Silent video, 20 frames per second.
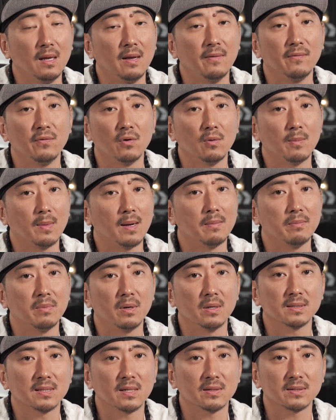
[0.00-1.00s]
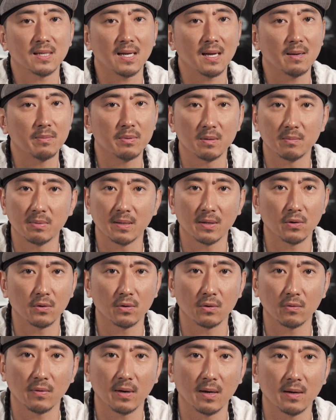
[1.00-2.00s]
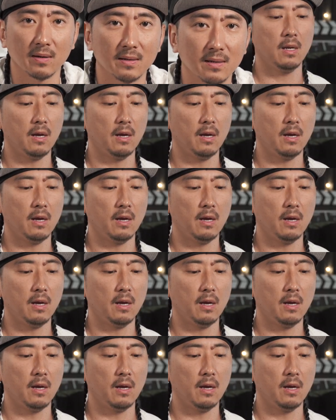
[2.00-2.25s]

If you don't mind bugs outside, put a blanket on the ground.